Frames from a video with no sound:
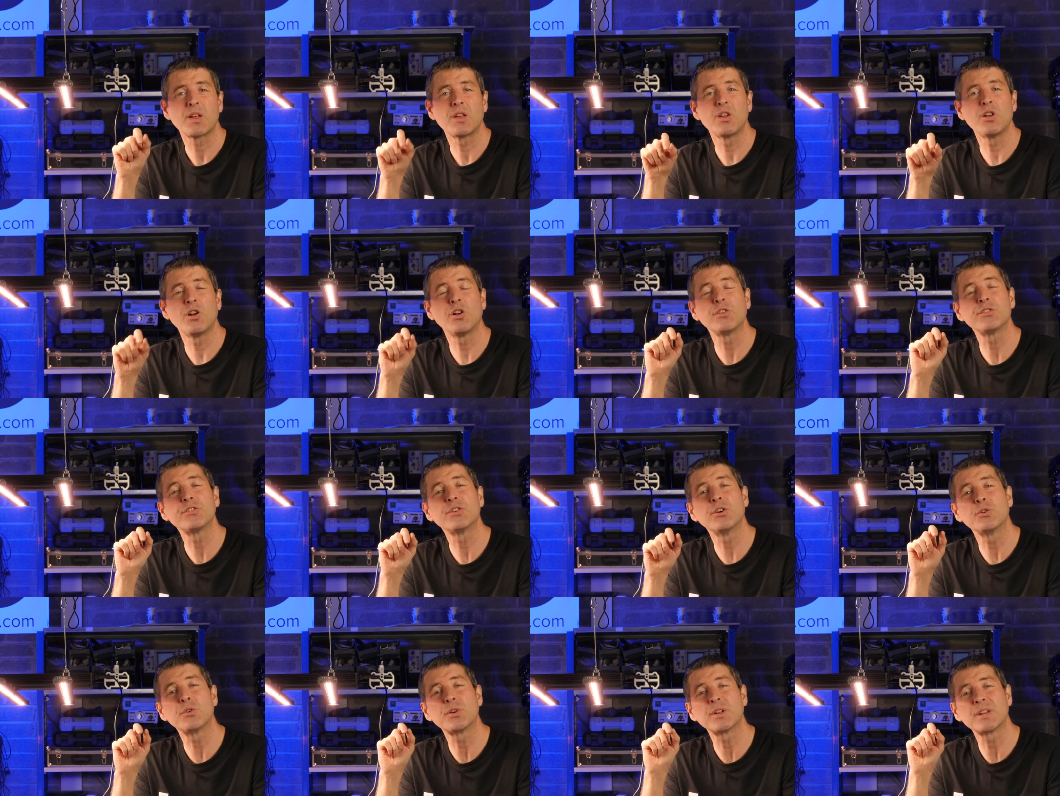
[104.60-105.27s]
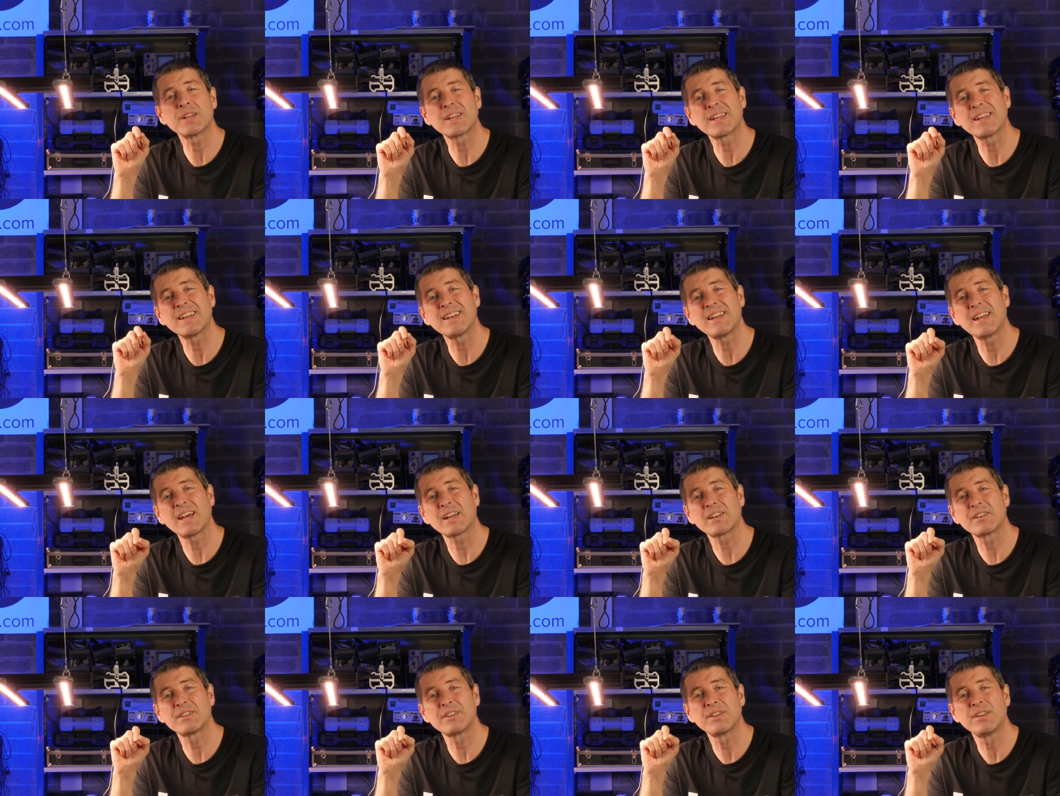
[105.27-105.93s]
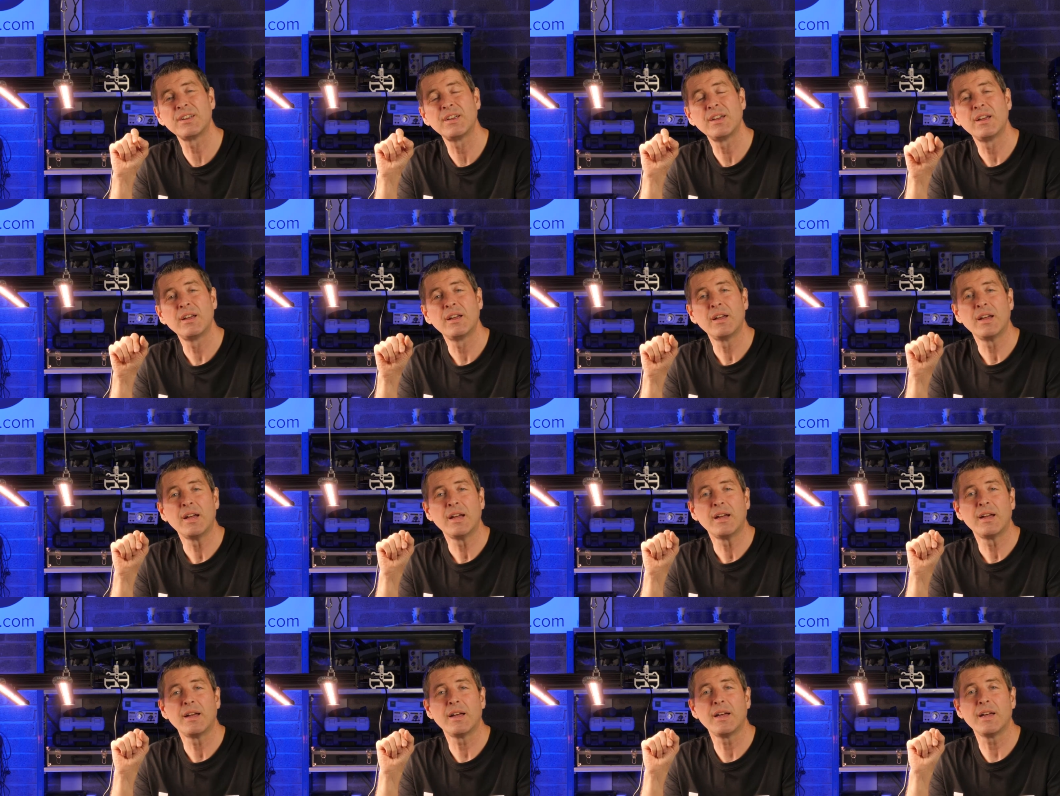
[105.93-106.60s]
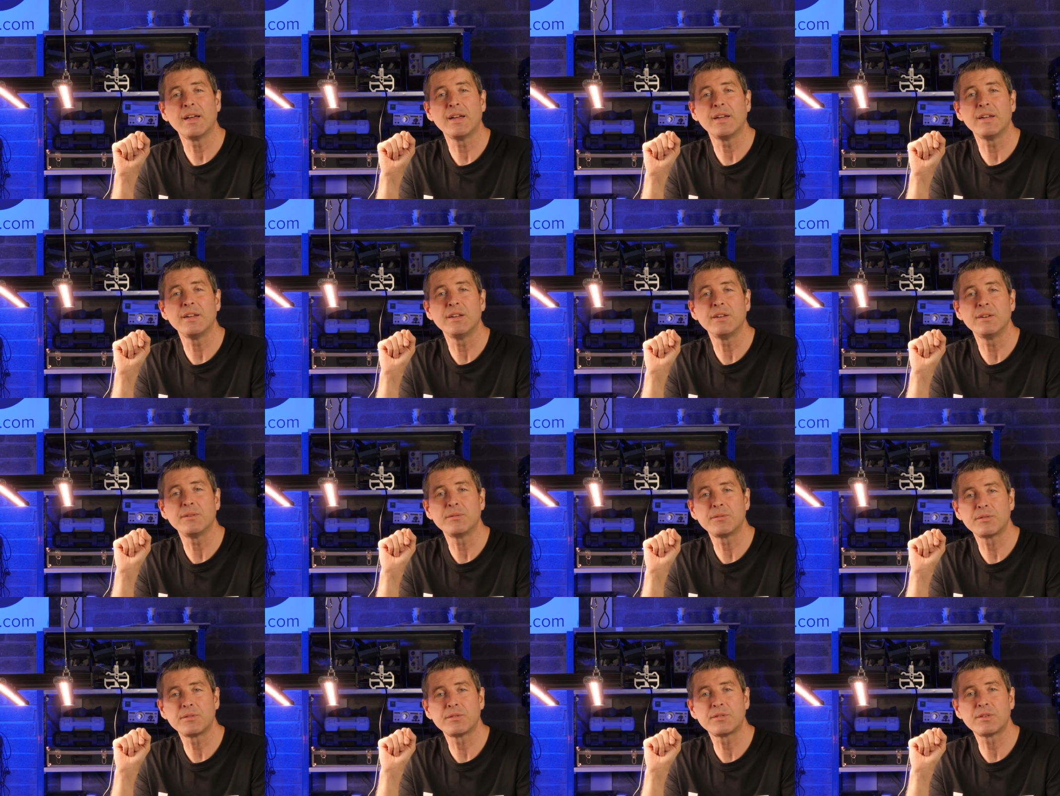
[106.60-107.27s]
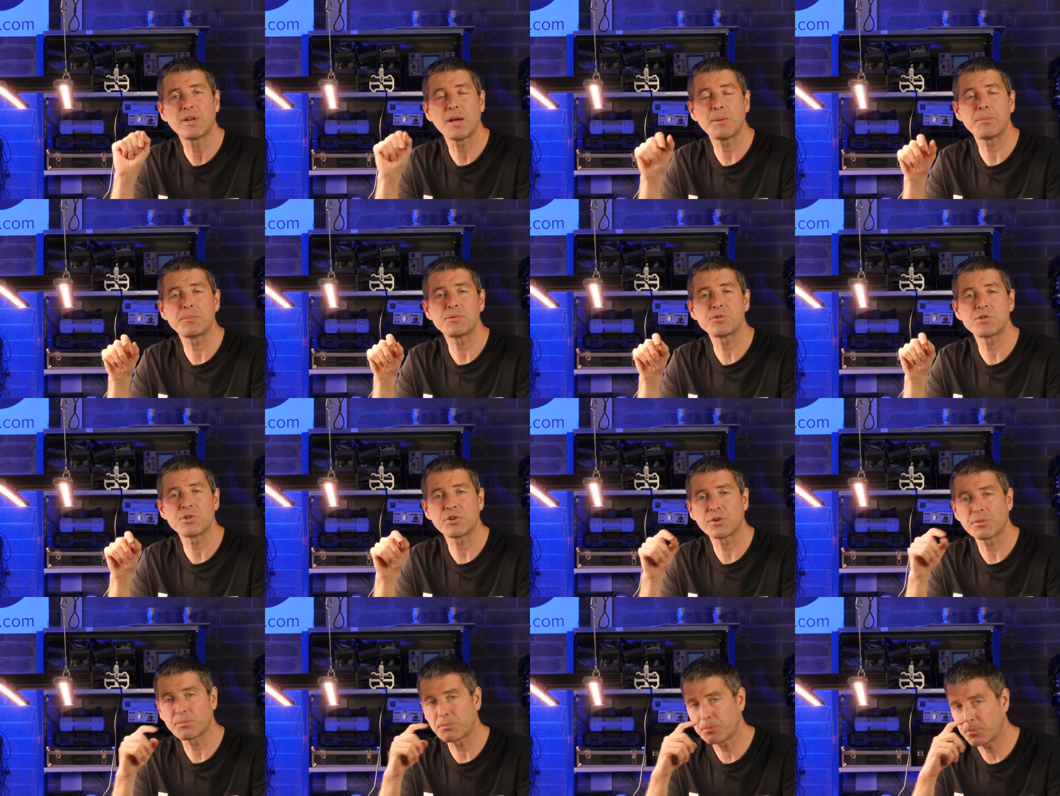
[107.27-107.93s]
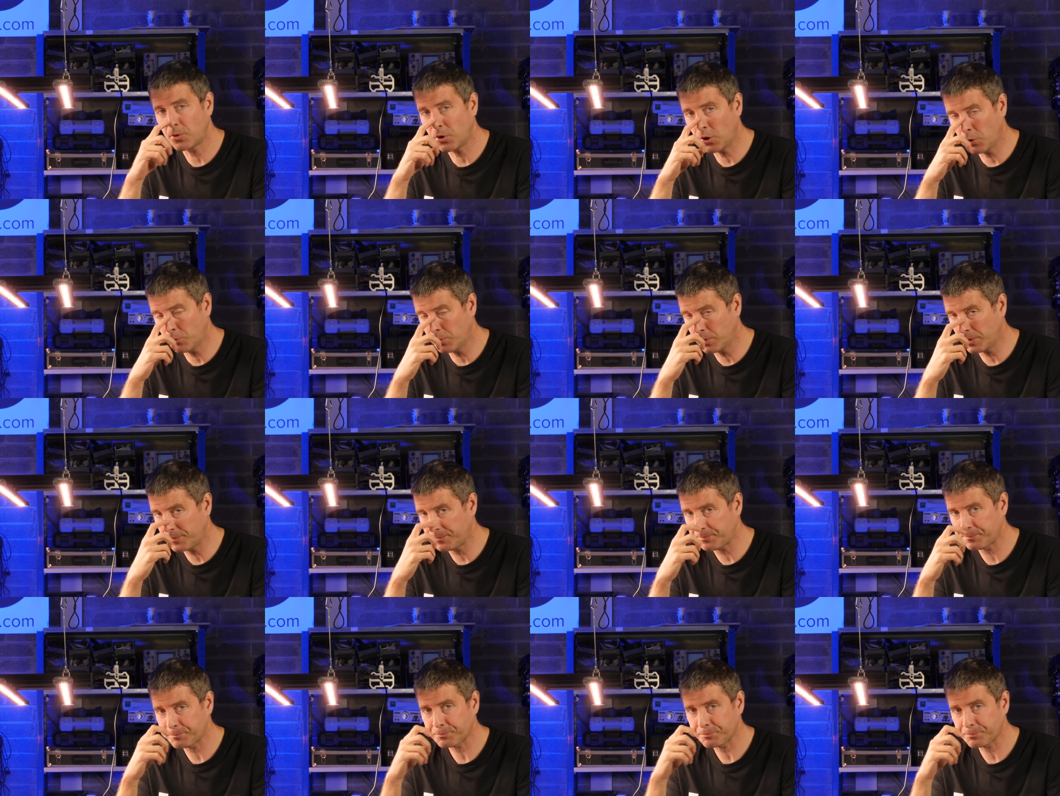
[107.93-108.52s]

you also can connect a temperature probe